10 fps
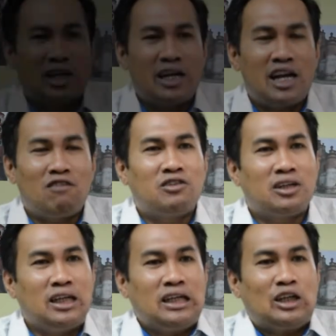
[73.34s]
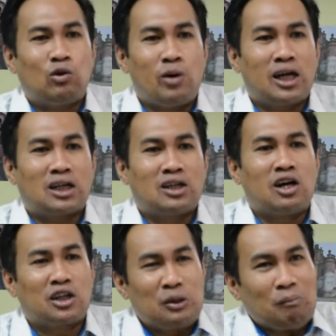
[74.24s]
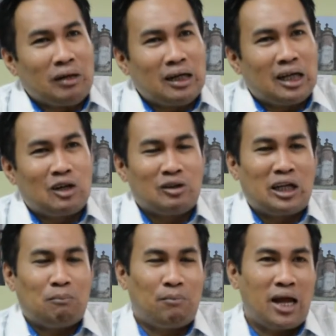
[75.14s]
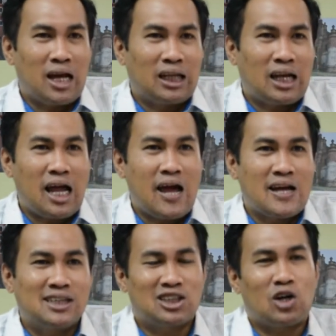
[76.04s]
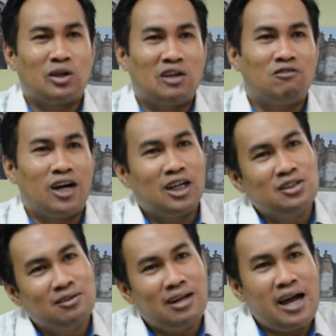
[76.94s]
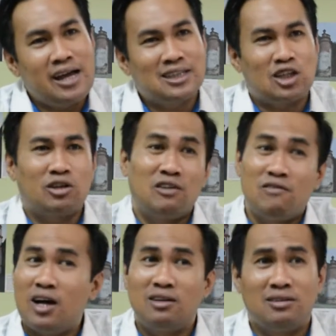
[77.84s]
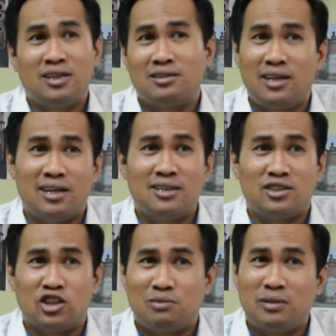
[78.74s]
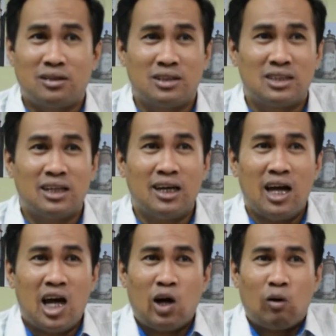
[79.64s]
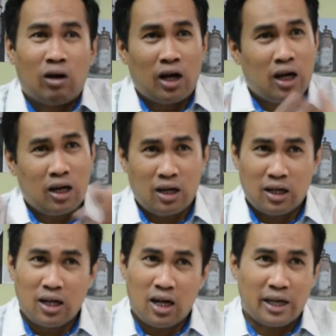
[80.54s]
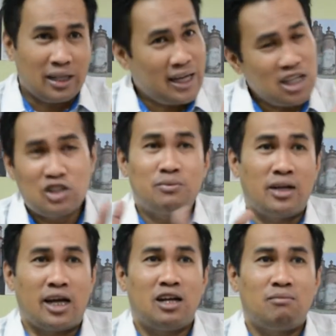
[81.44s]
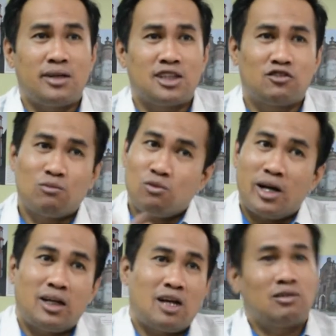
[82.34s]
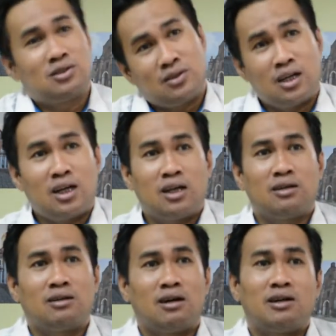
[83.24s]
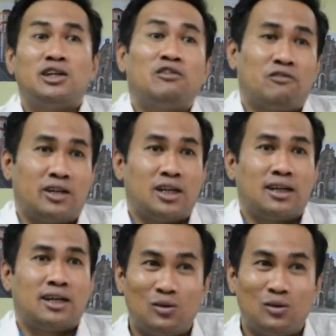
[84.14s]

can never really quite document how they plant rice, how they value their terraces, because the intangible elements from one town to another are different.